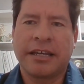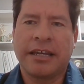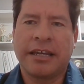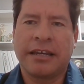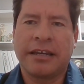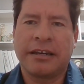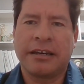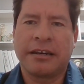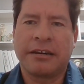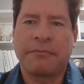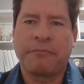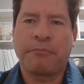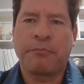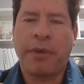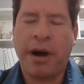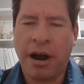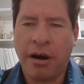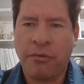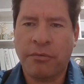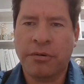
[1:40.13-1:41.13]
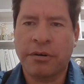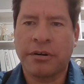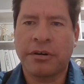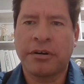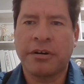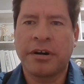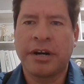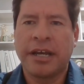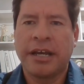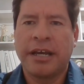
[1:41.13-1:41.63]
in
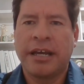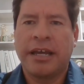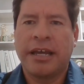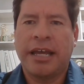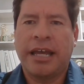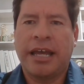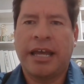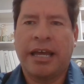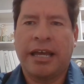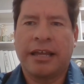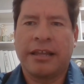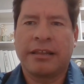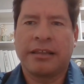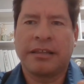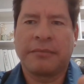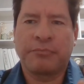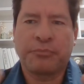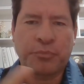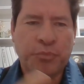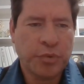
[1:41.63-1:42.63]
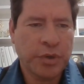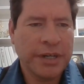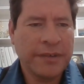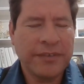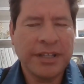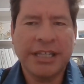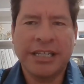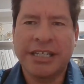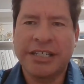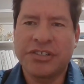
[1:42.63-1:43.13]
power and the
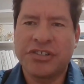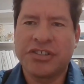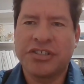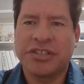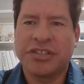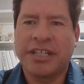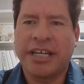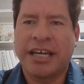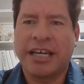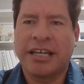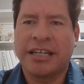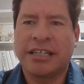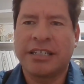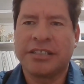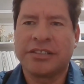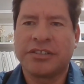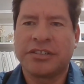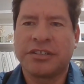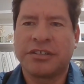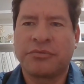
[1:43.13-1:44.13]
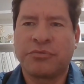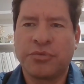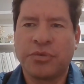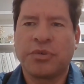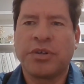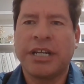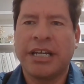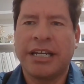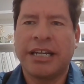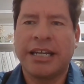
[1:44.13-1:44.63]
privilege that is
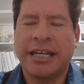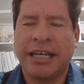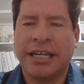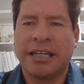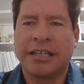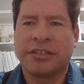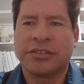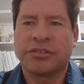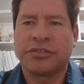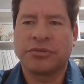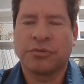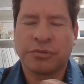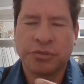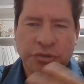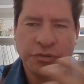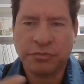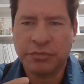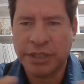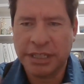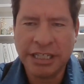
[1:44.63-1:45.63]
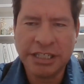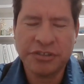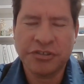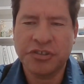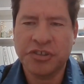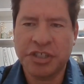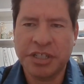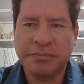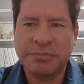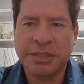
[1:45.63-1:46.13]
rooted in social
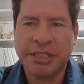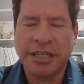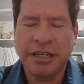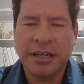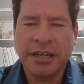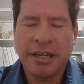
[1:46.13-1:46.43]
relationships,